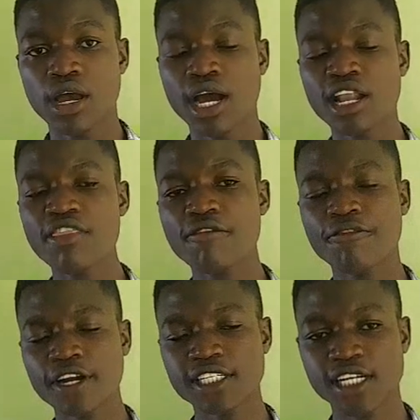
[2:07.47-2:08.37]
Another
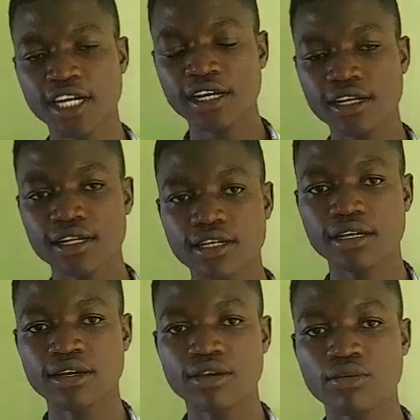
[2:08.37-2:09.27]
factor
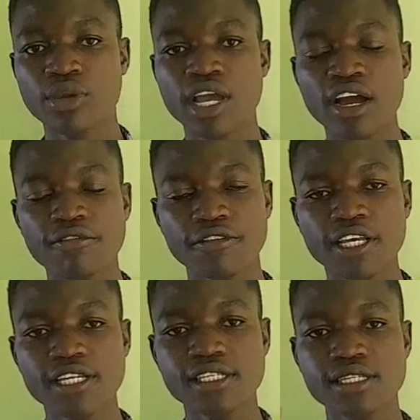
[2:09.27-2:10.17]
we have
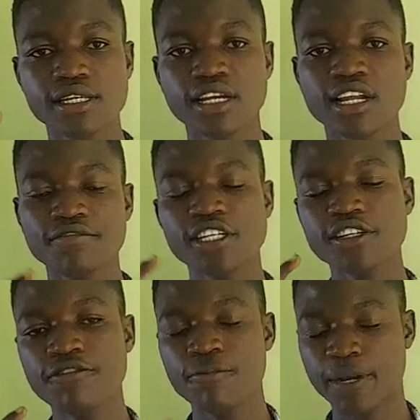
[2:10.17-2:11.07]
is
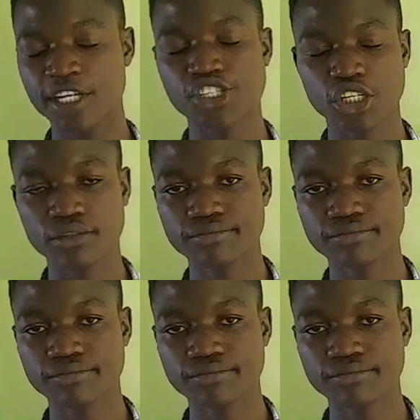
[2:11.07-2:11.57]
gravitative pressure.